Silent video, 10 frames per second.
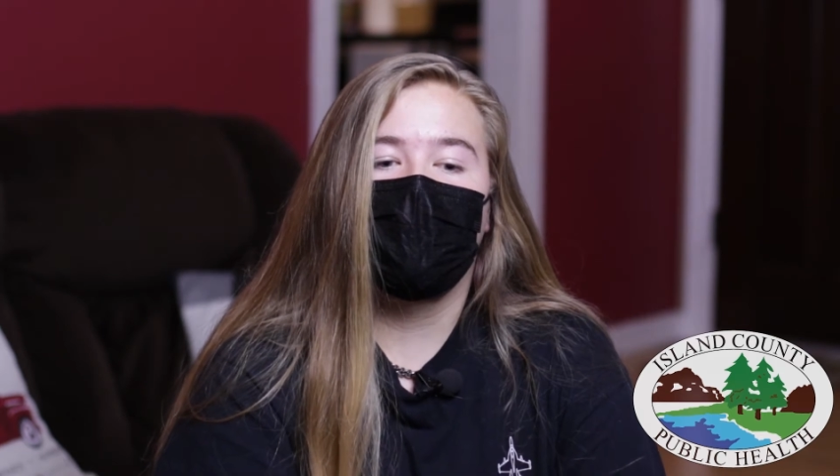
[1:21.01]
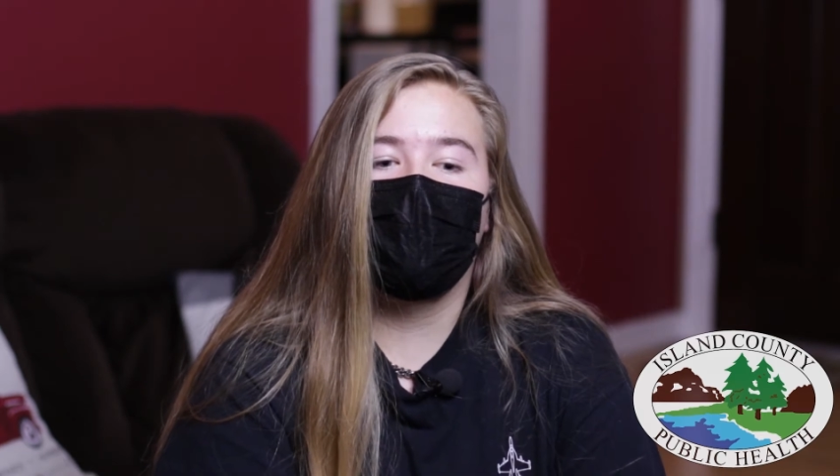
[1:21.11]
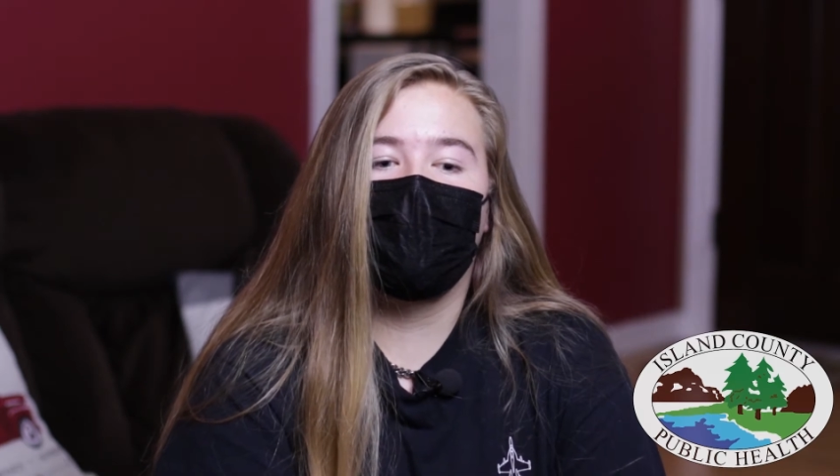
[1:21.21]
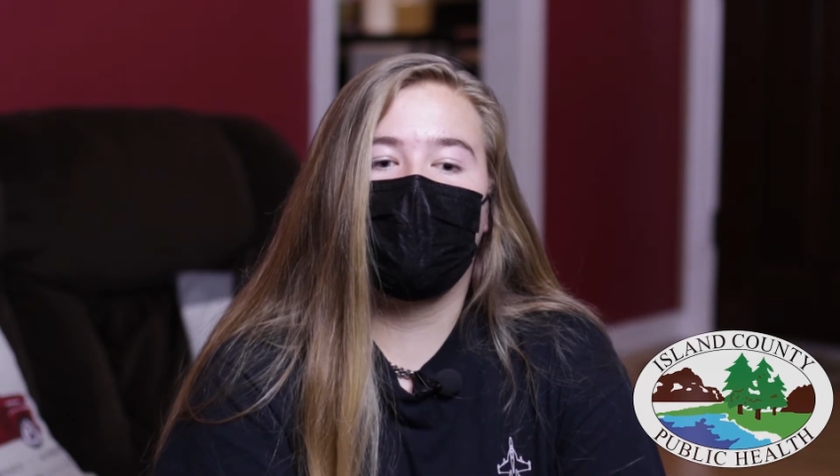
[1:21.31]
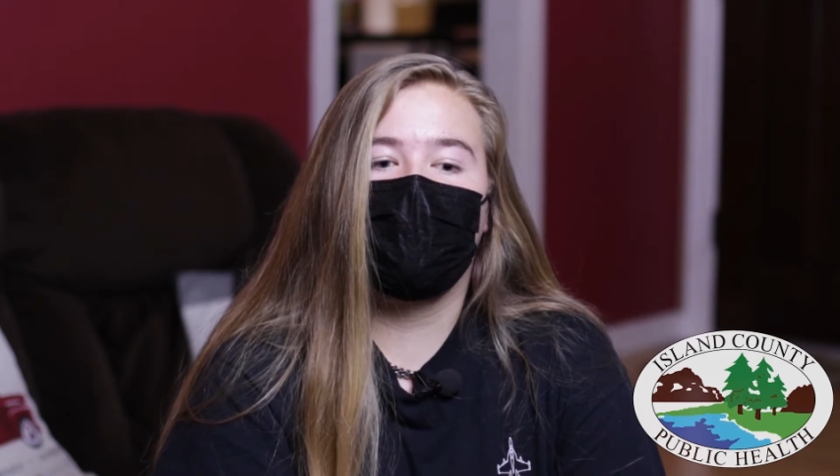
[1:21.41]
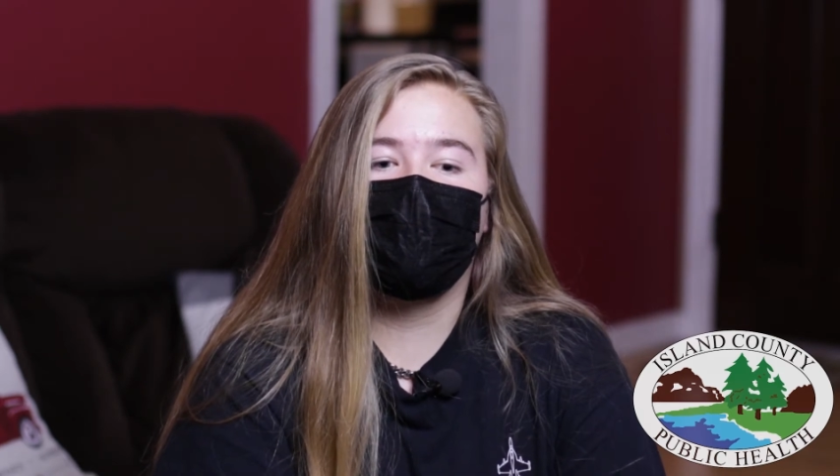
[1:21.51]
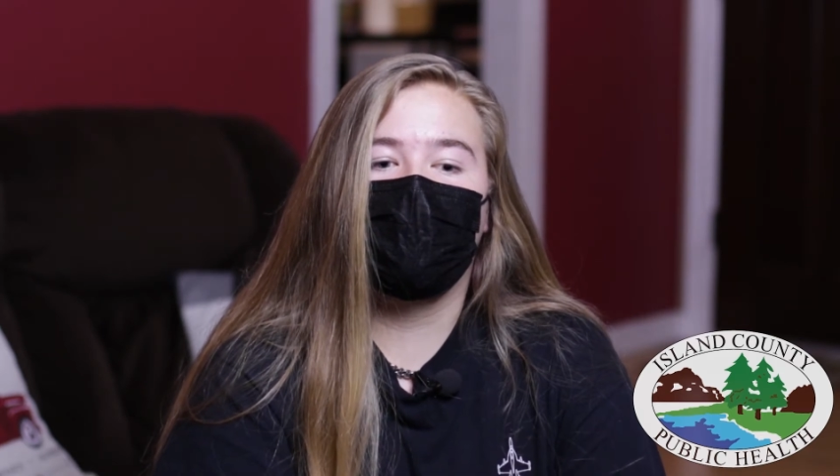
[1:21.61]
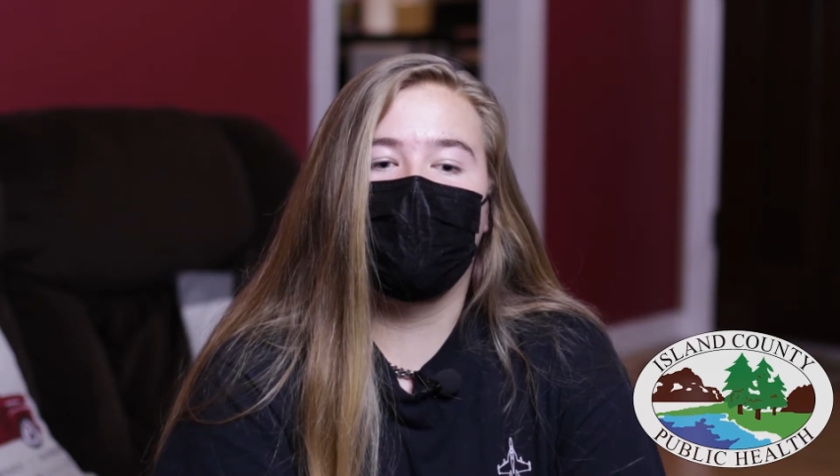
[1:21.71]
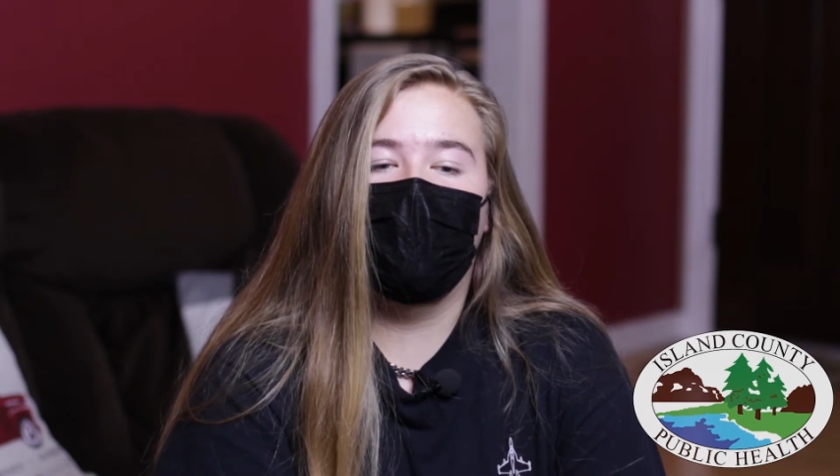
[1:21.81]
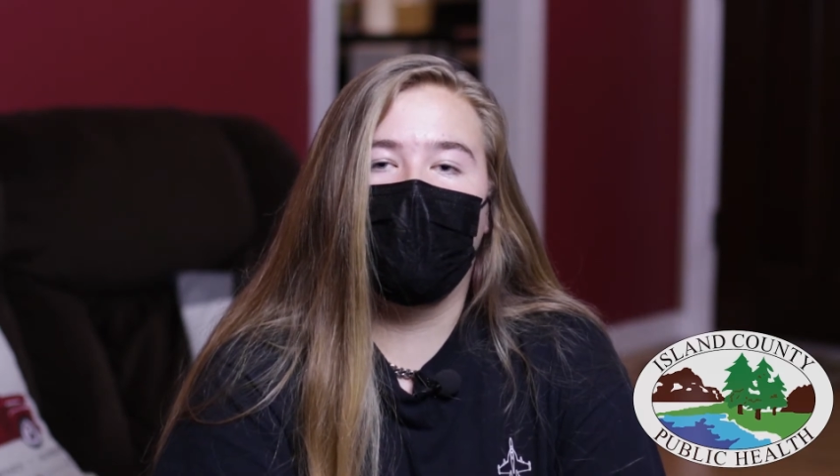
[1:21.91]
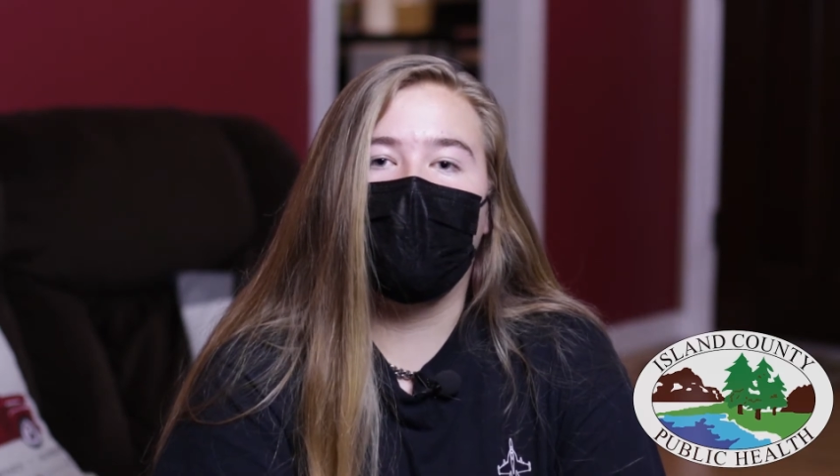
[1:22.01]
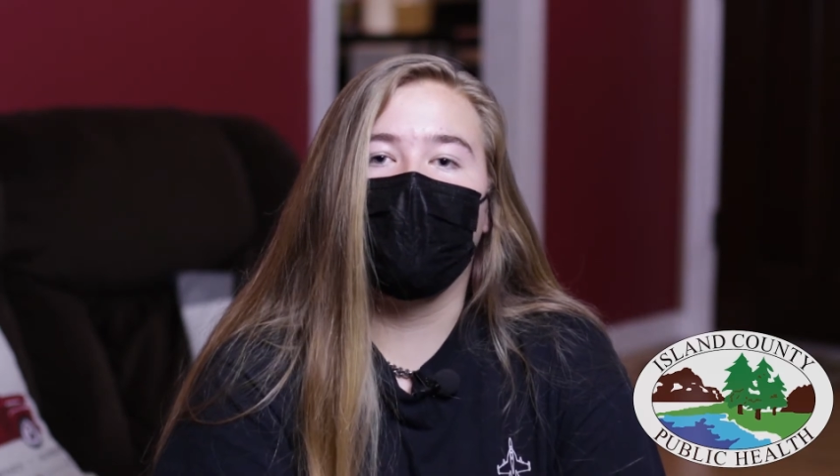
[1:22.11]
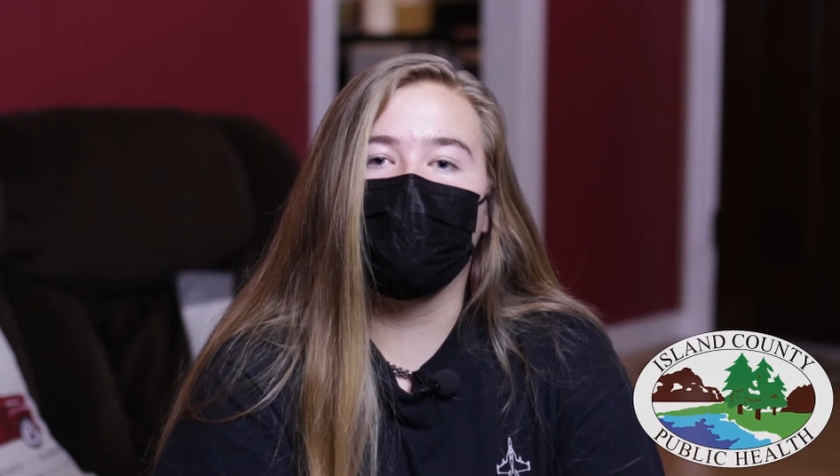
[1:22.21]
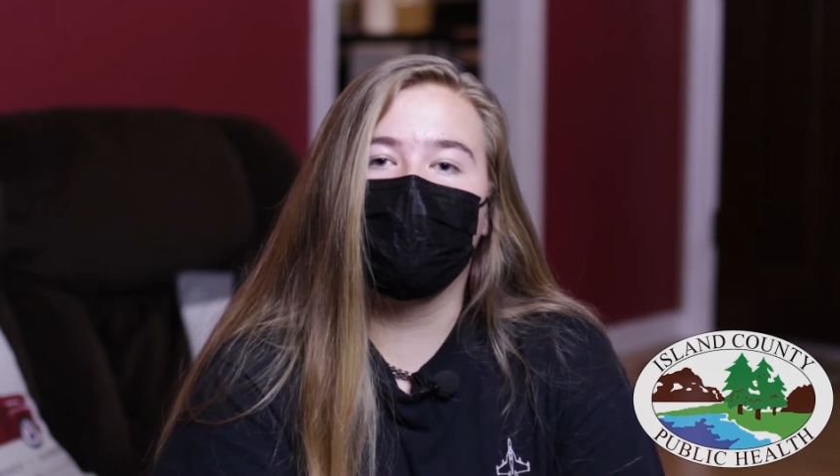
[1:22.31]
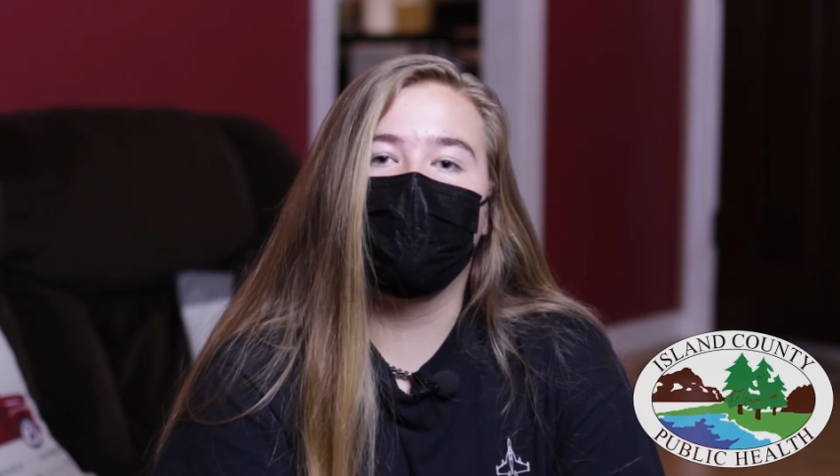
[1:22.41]
It felt
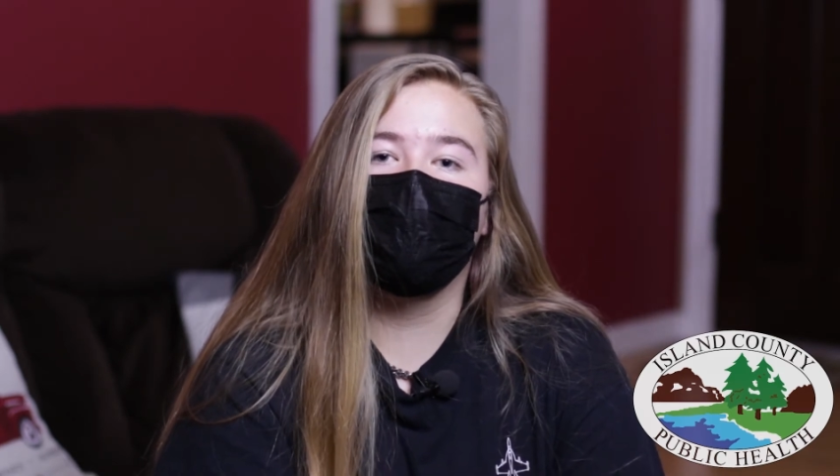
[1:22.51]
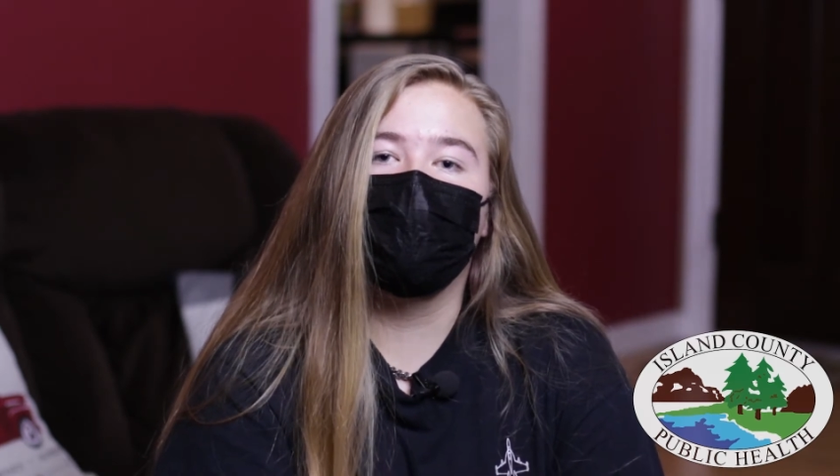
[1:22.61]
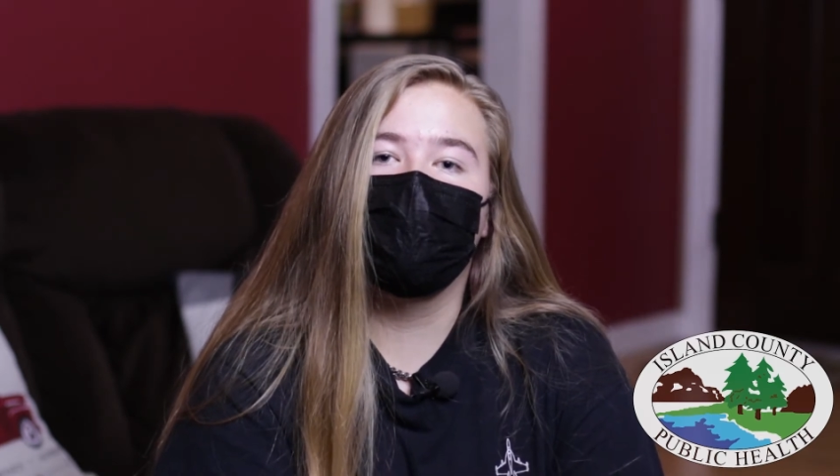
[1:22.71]
awful.